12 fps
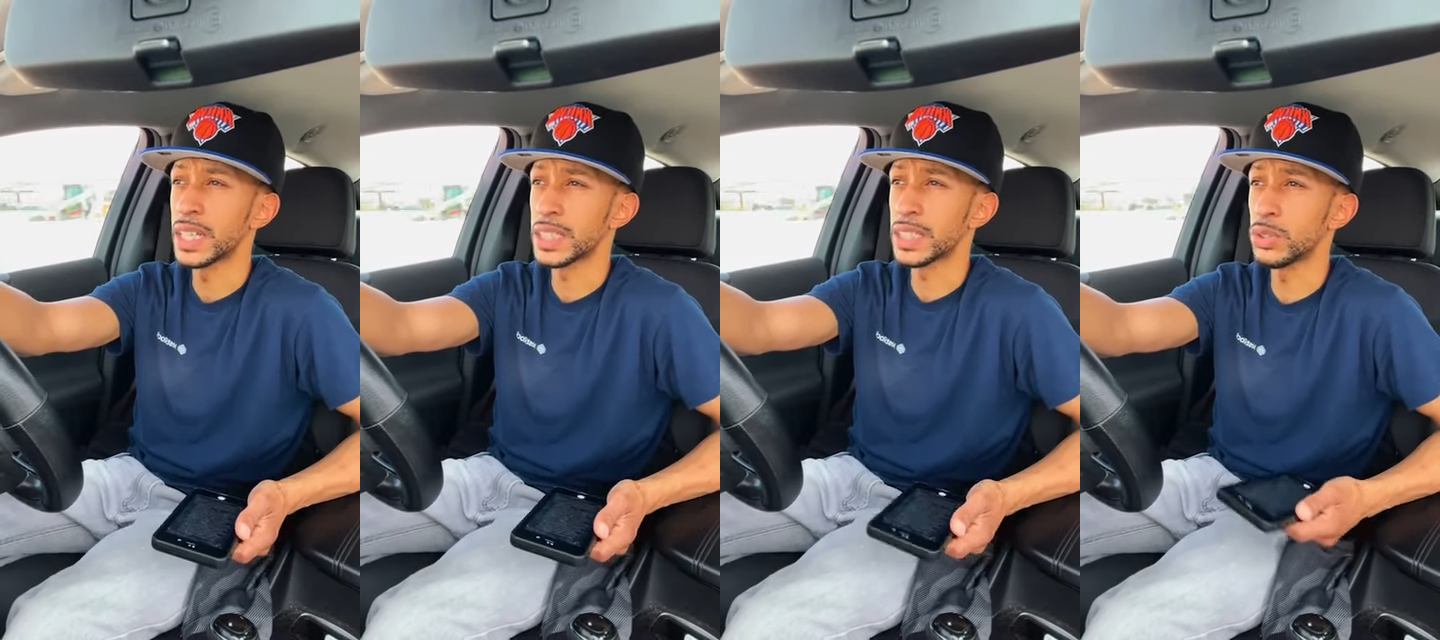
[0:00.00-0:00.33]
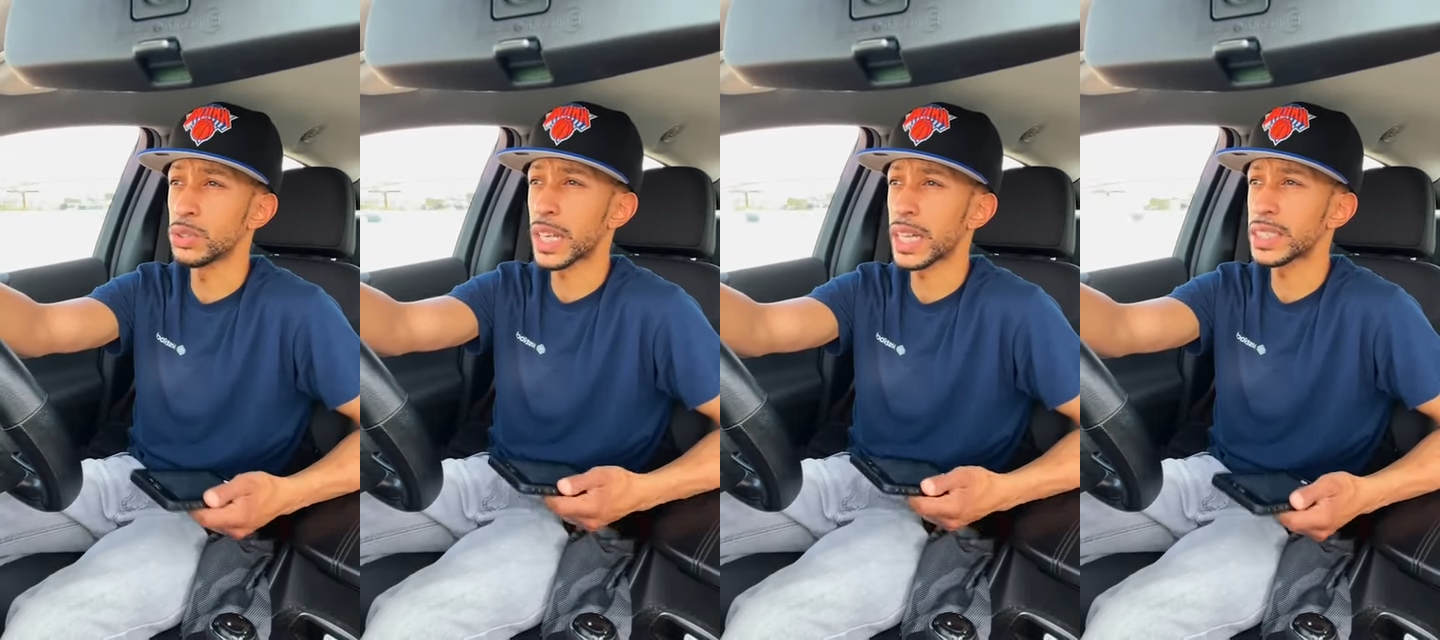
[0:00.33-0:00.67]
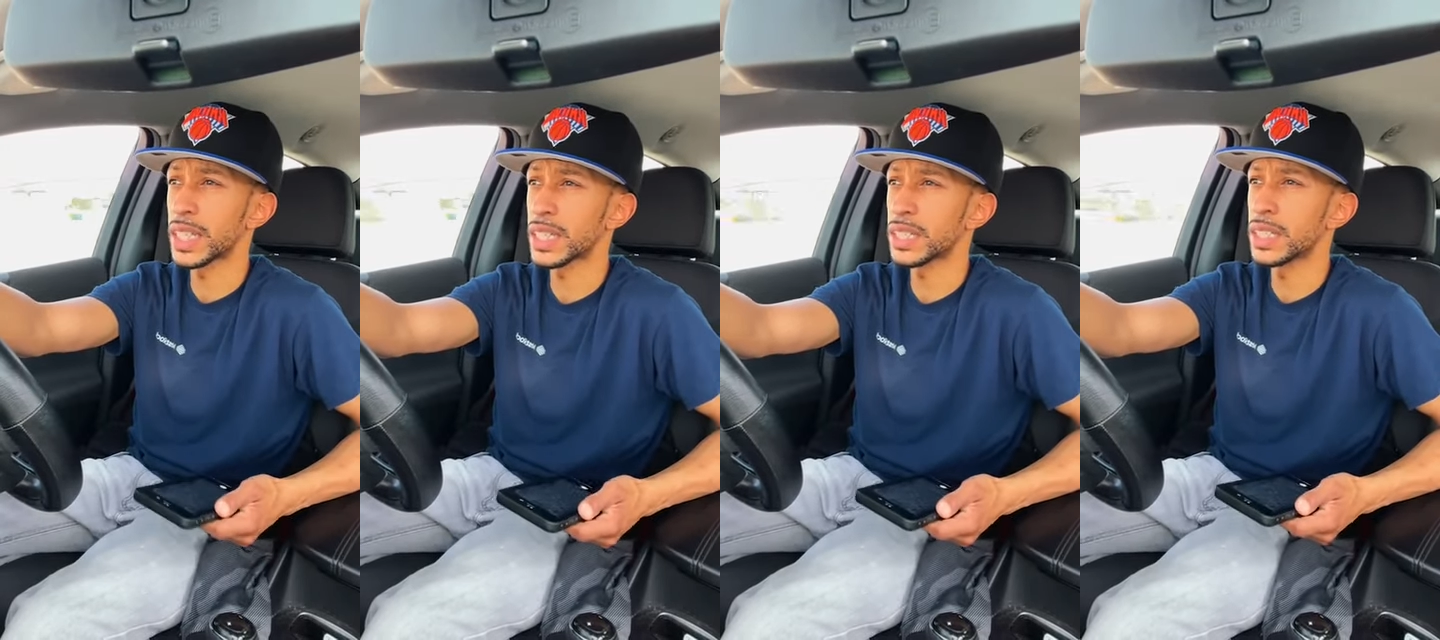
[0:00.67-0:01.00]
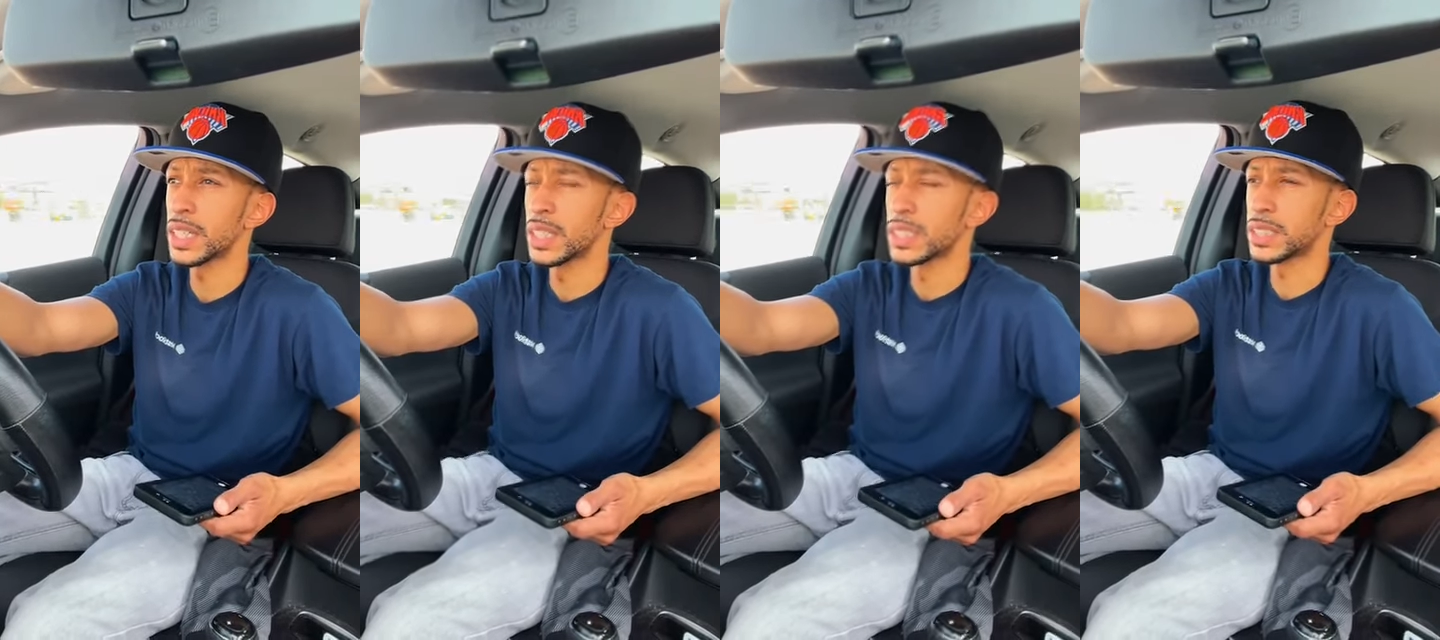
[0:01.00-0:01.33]
They use our data
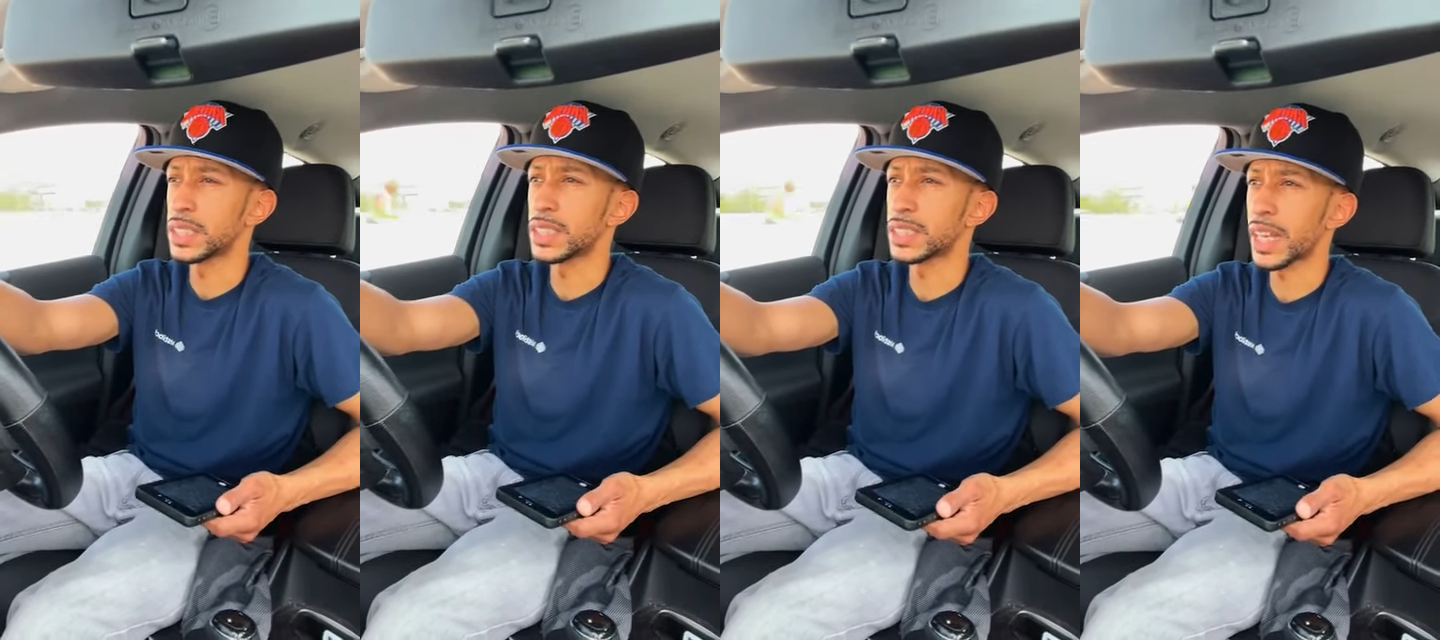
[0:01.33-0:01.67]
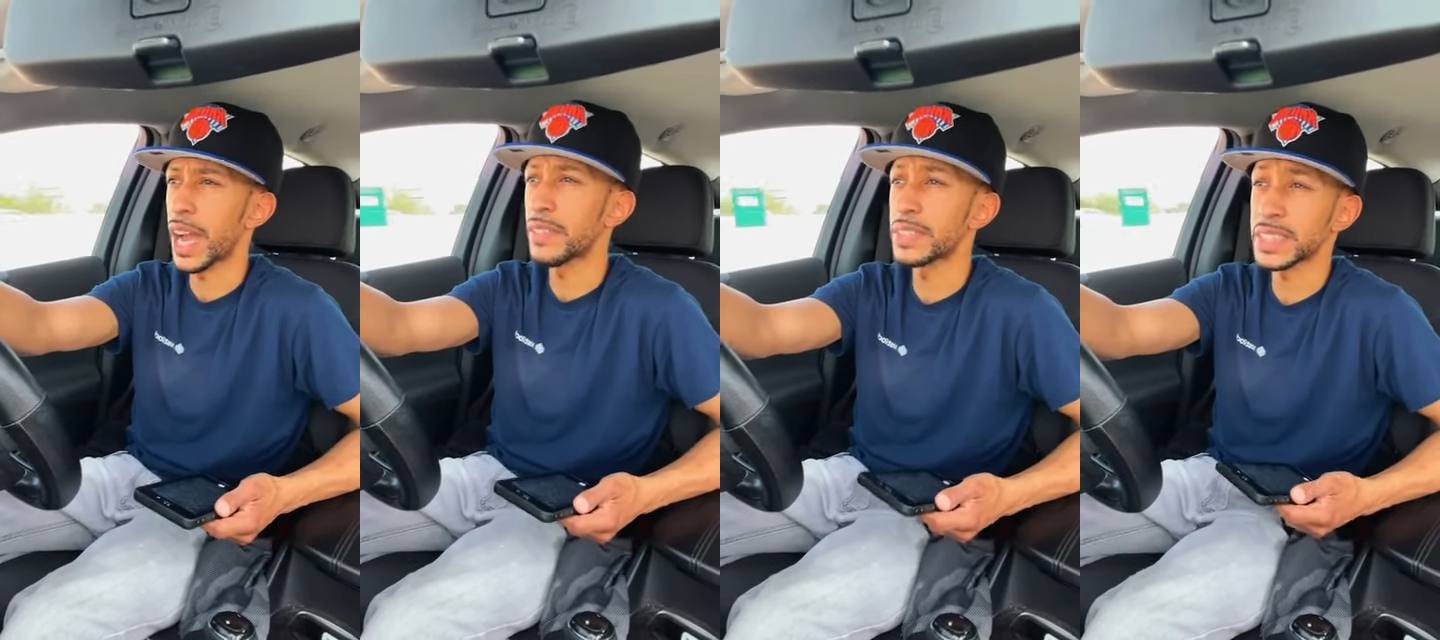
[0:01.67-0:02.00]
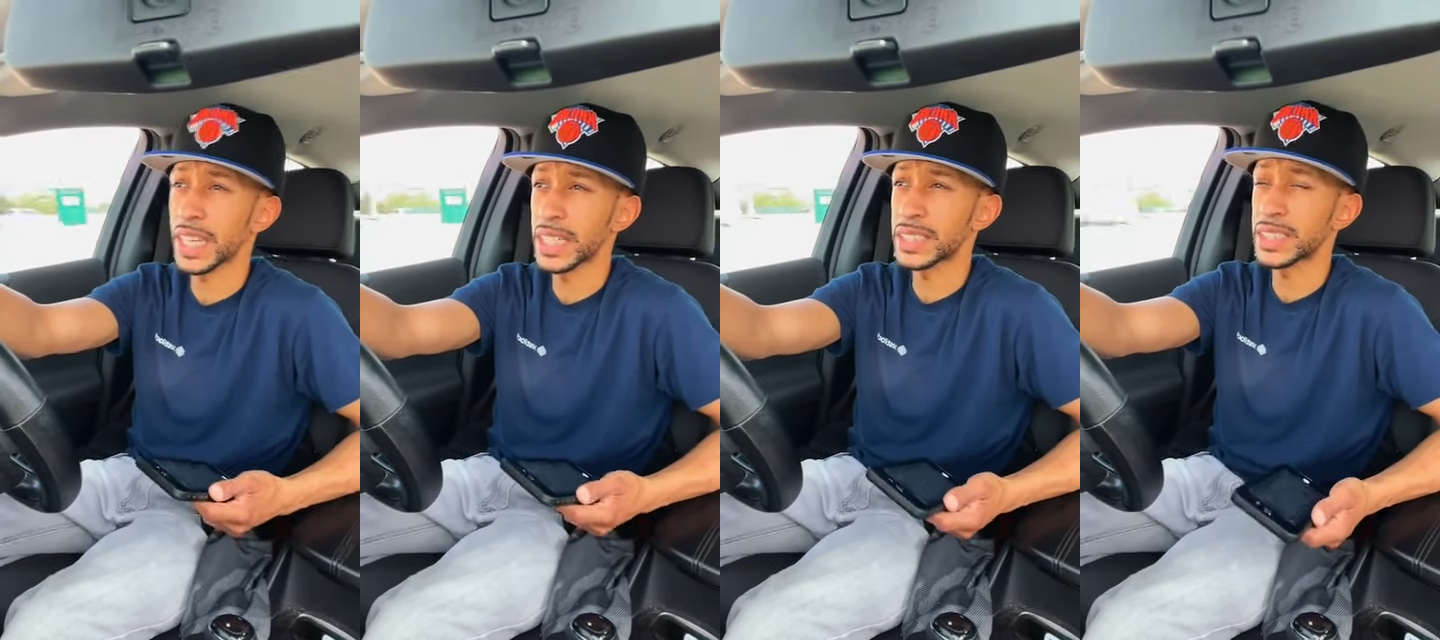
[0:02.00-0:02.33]
to advertise